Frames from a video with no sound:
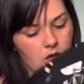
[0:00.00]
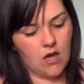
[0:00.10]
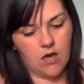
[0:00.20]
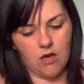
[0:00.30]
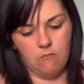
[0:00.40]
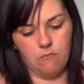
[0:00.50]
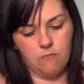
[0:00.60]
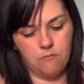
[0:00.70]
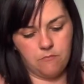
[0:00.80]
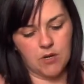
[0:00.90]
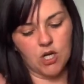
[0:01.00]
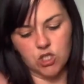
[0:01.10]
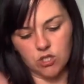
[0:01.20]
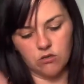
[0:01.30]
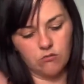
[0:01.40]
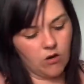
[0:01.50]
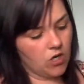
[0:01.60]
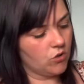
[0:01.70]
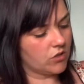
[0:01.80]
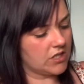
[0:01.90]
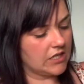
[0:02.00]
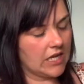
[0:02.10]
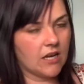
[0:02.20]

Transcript: But I looked at it,